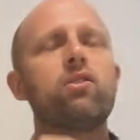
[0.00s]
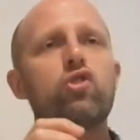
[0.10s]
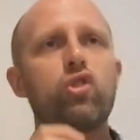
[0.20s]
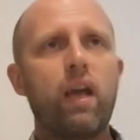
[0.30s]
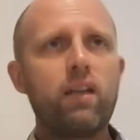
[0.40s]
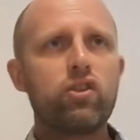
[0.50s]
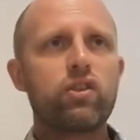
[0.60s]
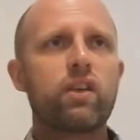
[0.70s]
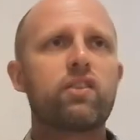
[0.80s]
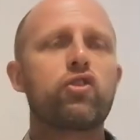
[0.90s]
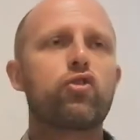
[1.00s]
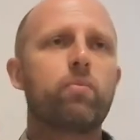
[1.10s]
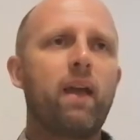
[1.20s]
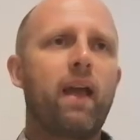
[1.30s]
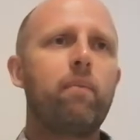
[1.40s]
Changes us to
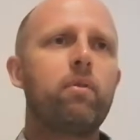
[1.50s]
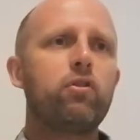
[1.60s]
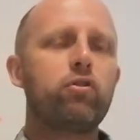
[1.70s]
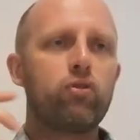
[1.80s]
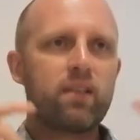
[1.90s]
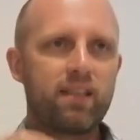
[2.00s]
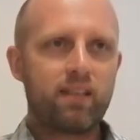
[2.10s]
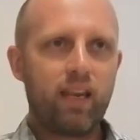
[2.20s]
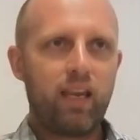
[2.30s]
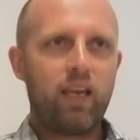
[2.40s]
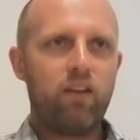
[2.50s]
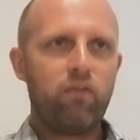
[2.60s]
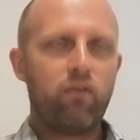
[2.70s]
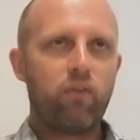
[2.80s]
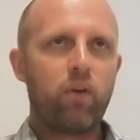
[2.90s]
be able to
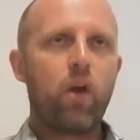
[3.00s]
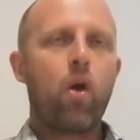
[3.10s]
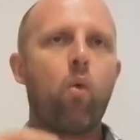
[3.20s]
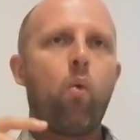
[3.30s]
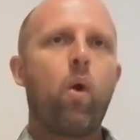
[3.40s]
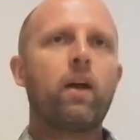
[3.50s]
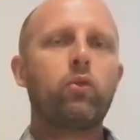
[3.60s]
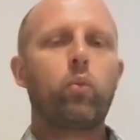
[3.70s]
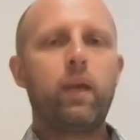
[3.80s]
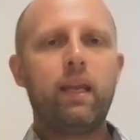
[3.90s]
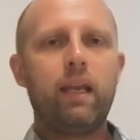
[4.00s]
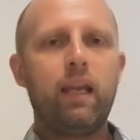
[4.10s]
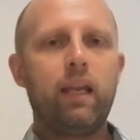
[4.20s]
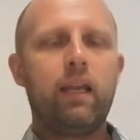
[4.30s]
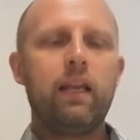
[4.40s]
receive what we need.